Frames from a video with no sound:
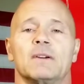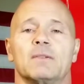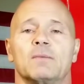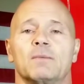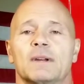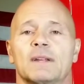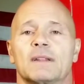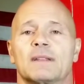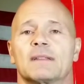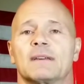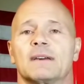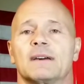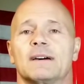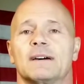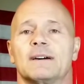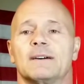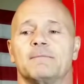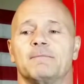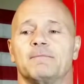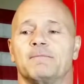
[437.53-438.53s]
with
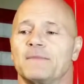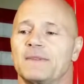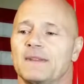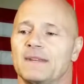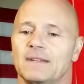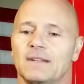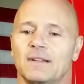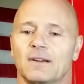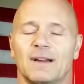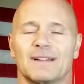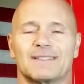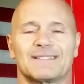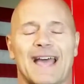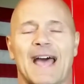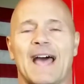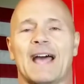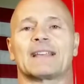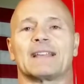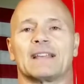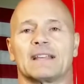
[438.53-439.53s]

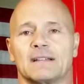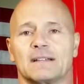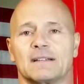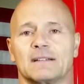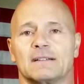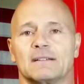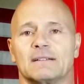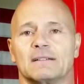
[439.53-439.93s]
attacking